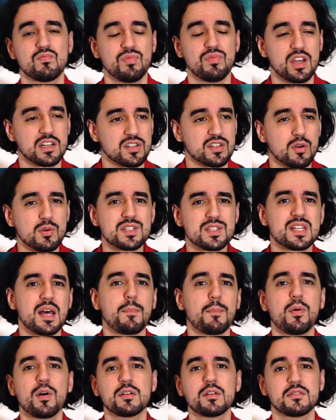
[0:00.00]
there's always
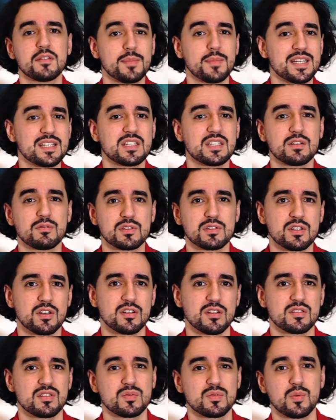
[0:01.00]
that point of diminishing
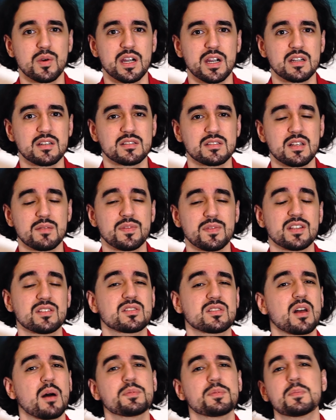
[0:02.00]
returns where something
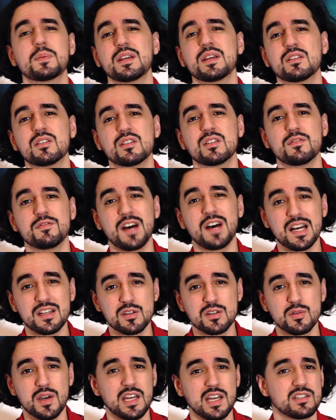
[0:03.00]
stops being good
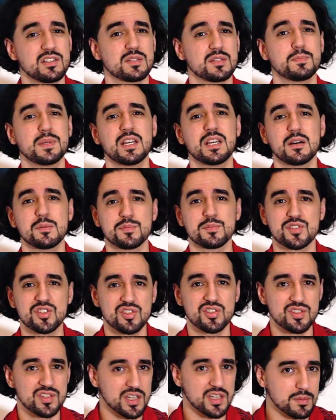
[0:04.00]
value and just
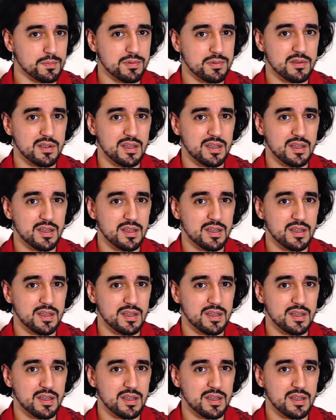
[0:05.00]
becomes cheap.